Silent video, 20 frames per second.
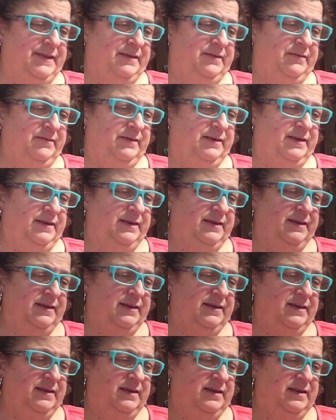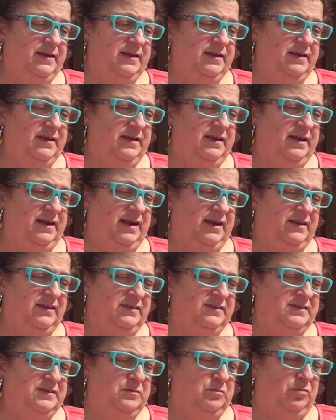I don't
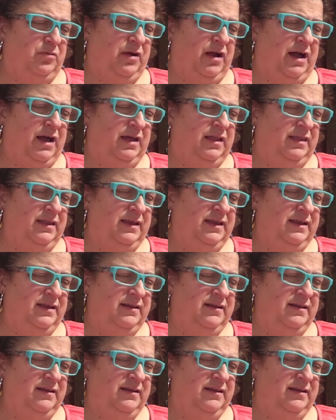see broccoli.